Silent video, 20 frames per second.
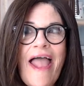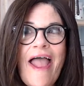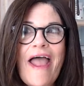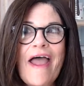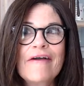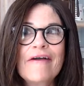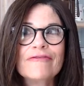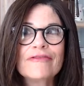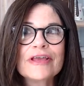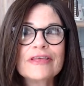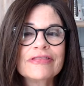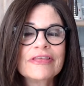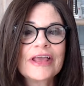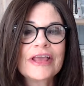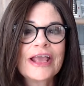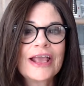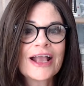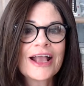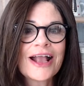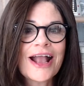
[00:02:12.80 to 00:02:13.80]

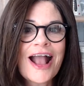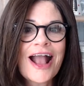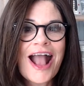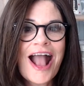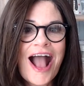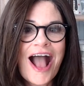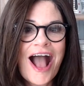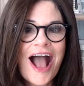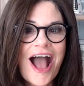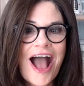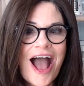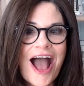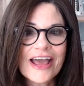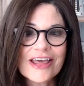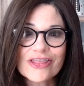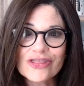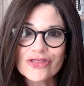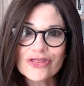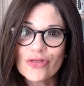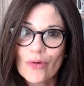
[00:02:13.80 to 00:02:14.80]
everything I
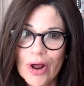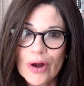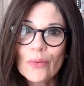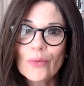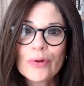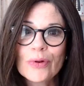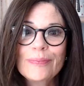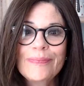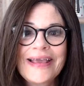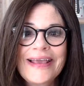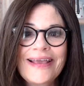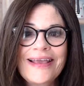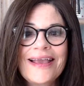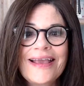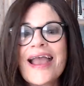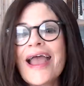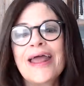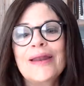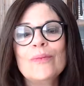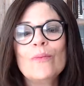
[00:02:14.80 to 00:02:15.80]
thought it would be
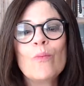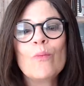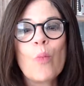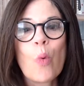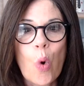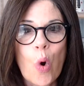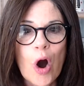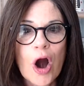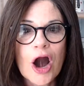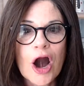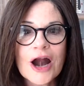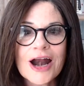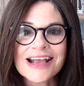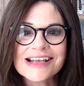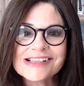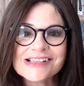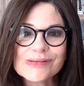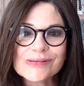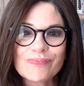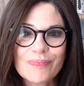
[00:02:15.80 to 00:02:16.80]
and more,
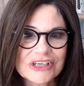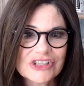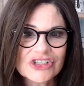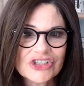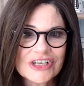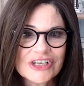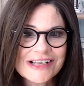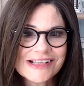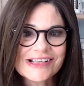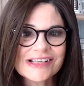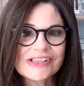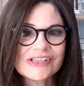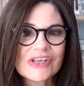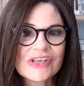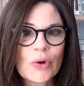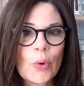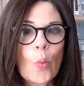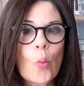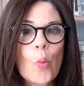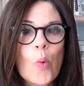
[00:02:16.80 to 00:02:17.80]
especially since it
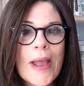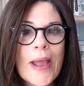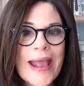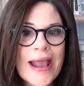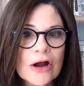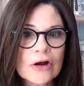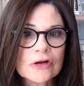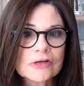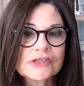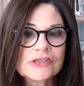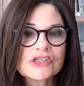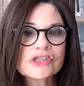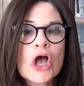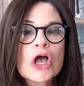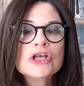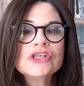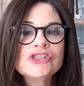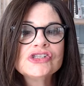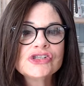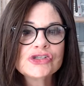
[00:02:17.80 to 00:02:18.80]
wears
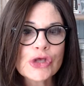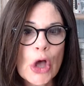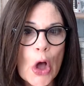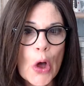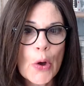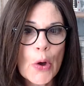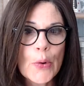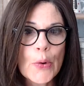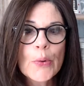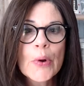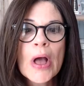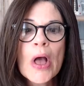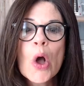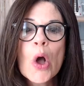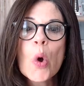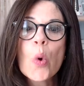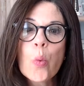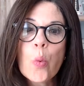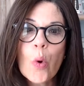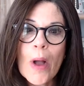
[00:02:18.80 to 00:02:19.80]
so
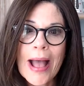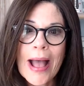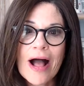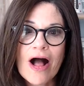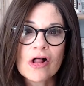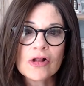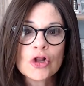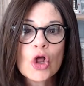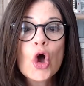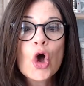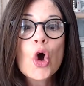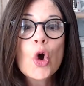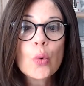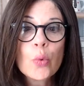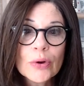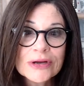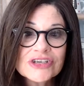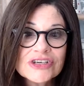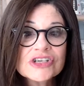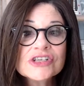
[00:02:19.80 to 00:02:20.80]
well,
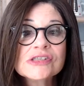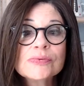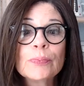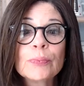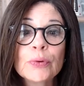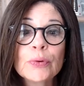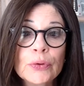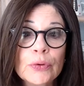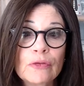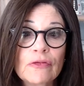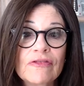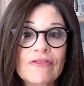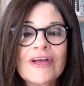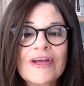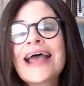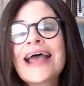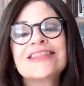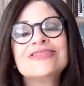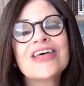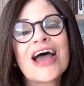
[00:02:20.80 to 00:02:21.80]
which is proof
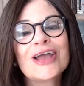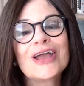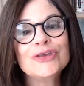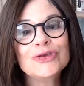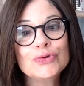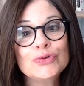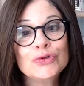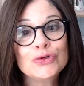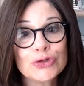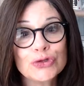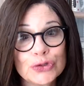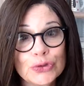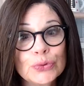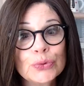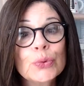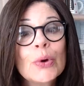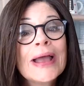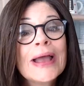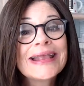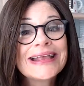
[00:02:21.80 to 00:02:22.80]
that you
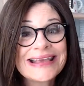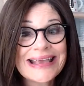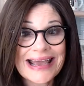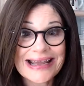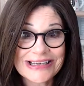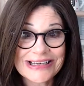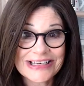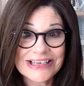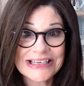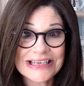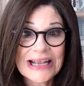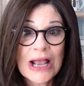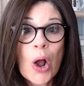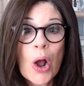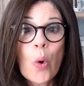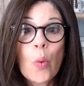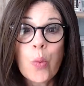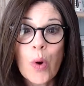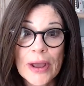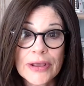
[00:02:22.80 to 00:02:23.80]
do get
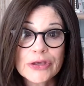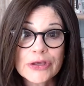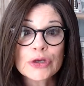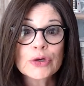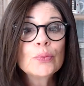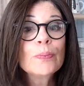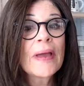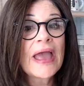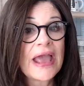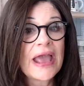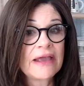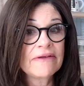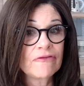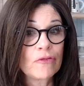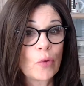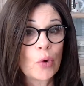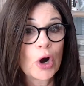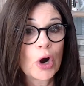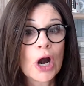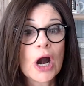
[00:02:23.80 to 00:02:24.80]
what you pay
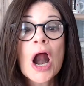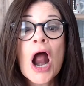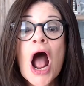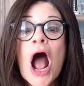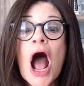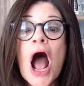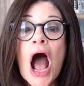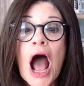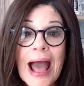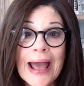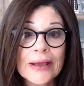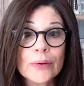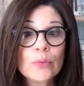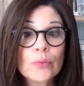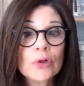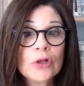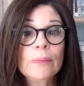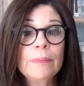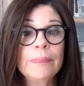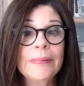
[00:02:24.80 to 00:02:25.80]
for. I
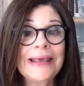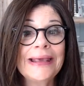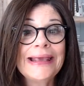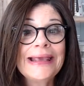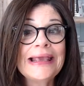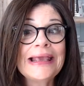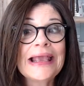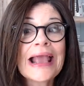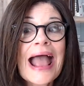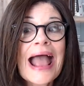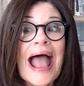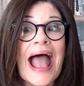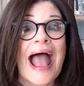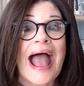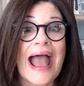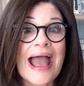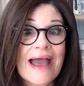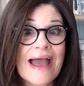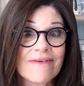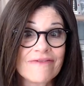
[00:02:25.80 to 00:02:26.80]
will be
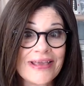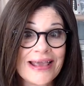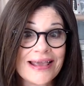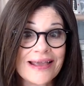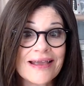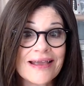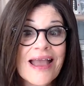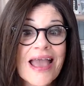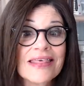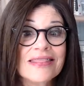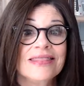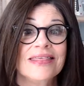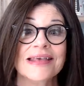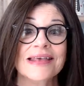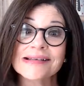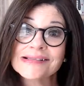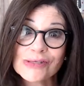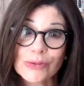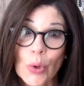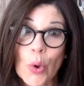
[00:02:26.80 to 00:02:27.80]
having
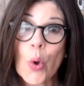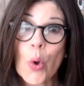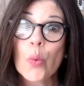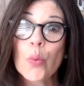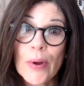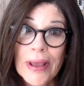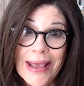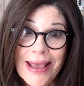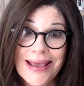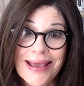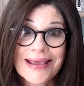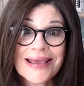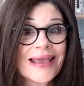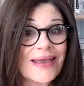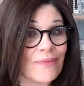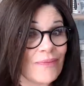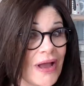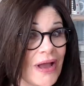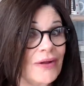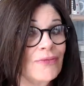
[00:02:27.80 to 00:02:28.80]
this wig
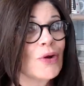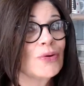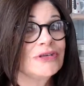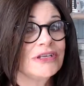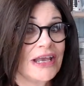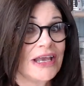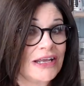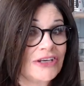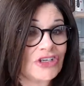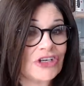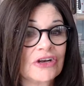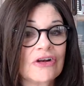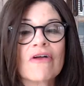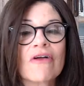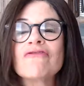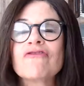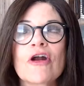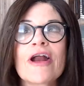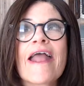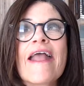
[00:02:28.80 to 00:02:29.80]
in my rotation
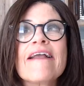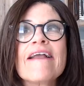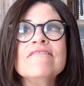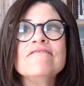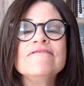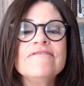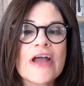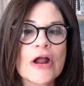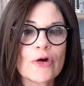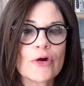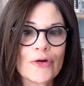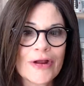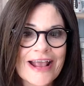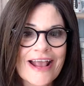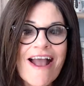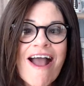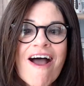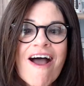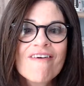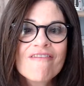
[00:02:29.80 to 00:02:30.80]
for a very,
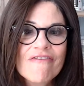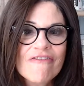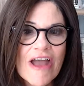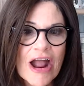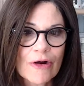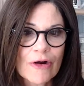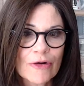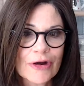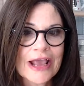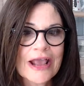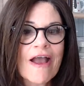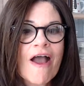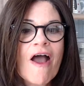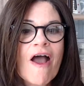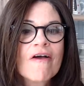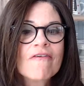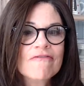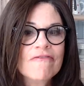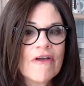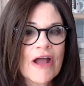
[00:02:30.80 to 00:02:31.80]
very,
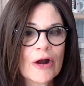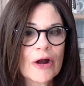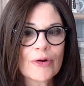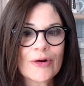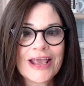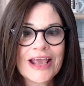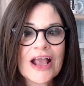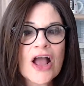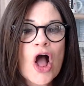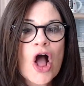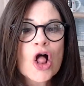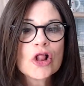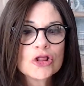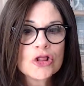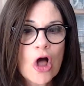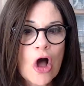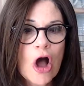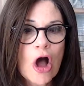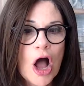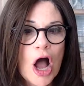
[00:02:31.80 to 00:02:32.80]
very
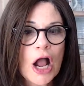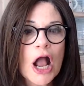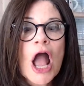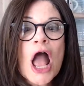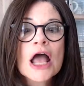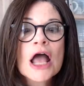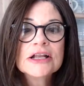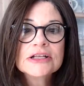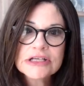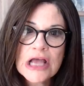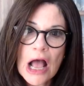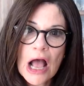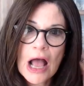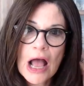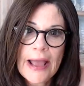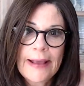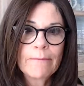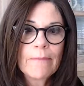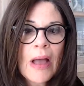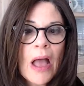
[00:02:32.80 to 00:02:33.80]
long
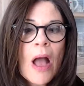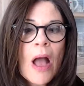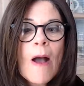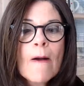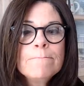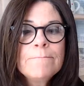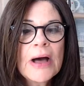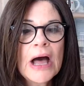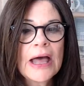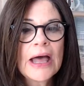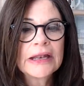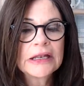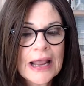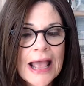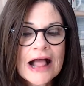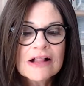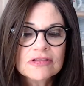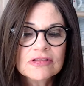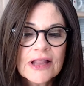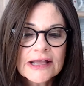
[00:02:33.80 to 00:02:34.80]
time. But
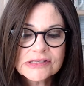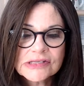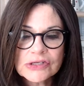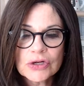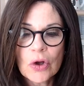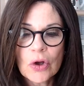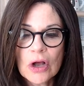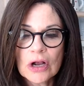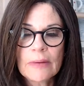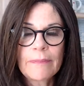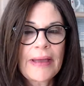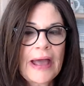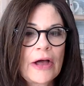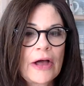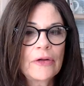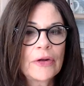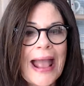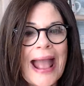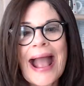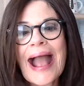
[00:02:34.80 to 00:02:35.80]
let's talk about
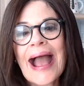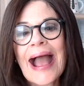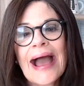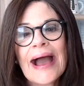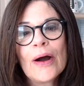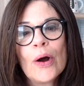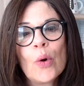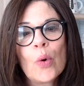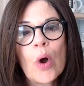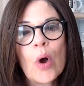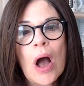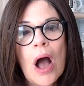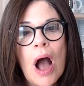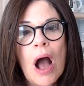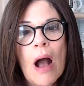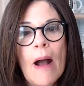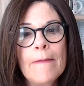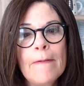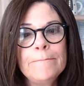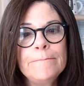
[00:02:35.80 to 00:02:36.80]
how
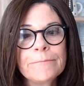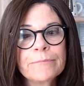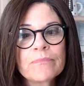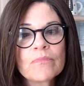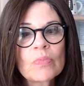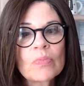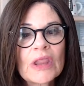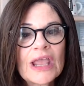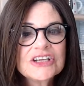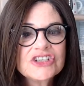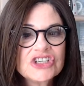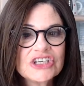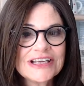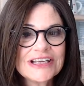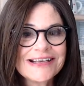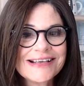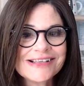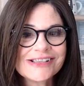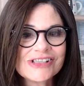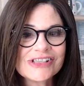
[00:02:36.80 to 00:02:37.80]
um,
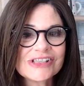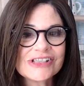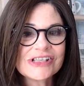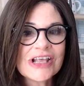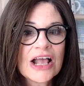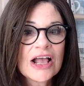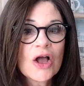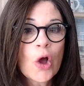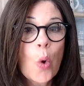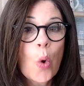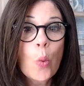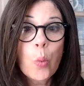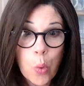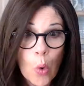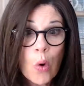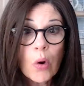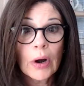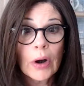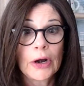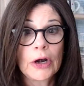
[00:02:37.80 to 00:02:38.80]
she's
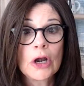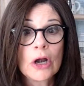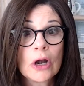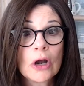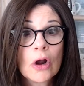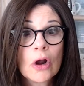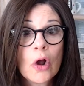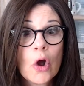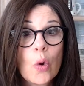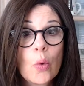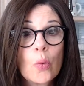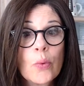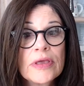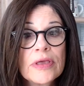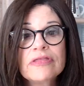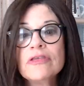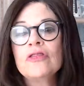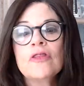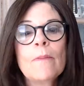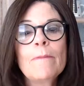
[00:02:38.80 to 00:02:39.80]
worn
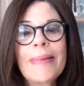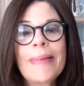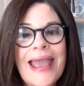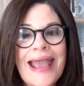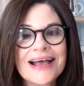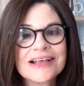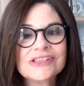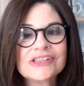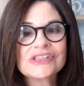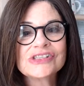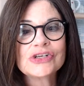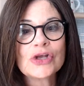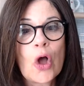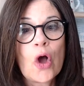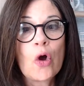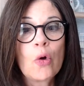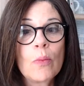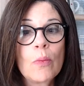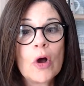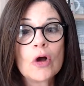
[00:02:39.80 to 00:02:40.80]
within the past
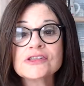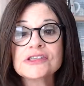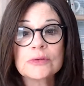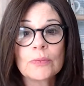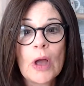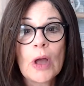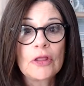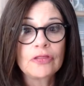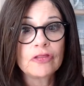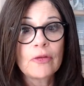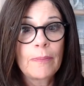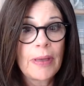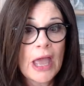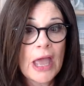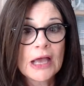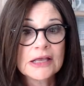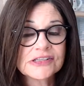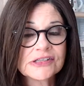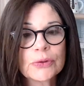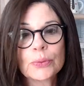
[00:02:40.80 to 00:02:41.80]
almost month, the
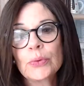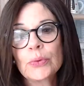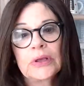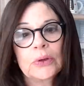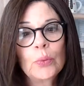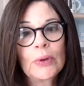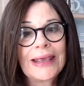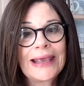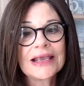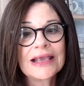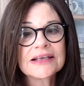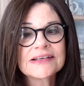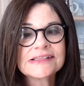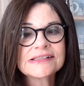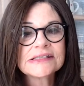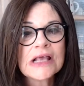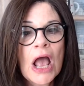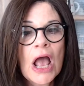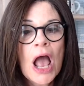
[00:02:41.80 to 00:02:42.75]
past three weeks.